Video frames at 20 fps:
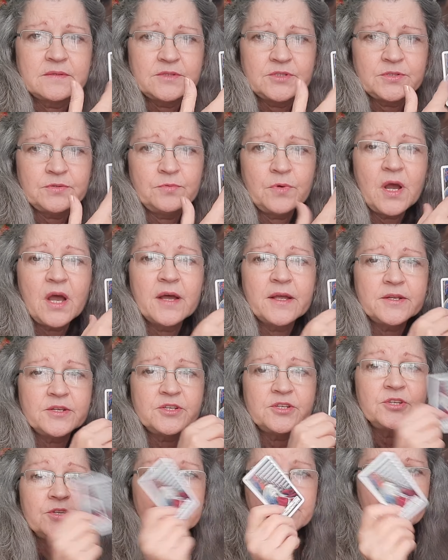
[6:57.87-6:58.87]
to
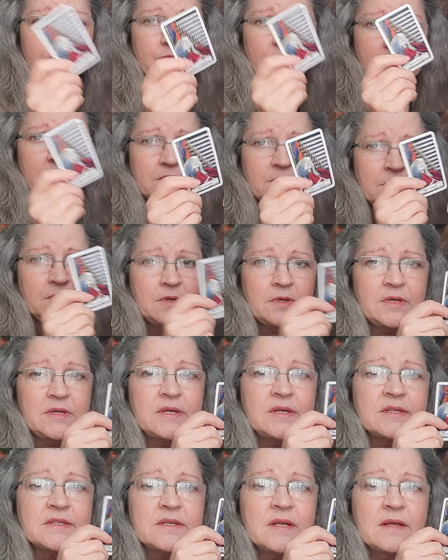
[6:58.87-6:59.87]
undo
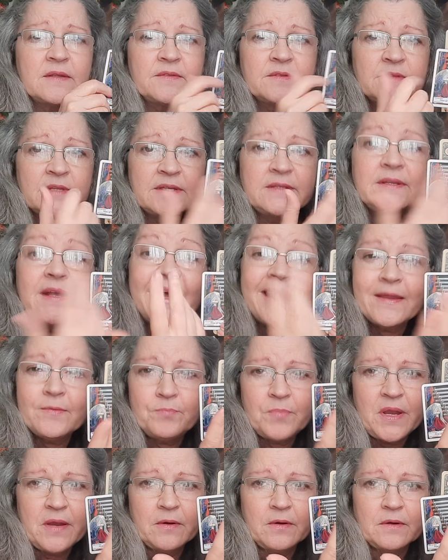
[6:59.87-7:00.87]
the
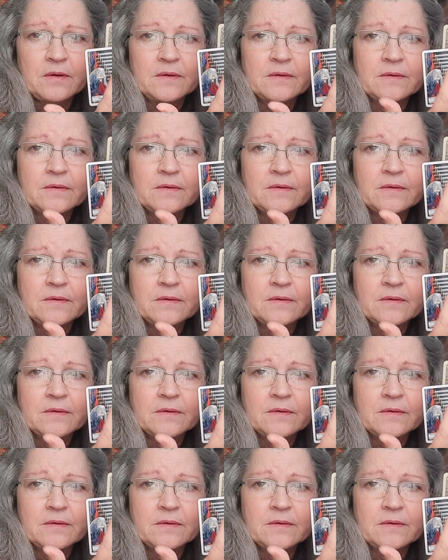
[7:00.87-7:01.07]
nightmare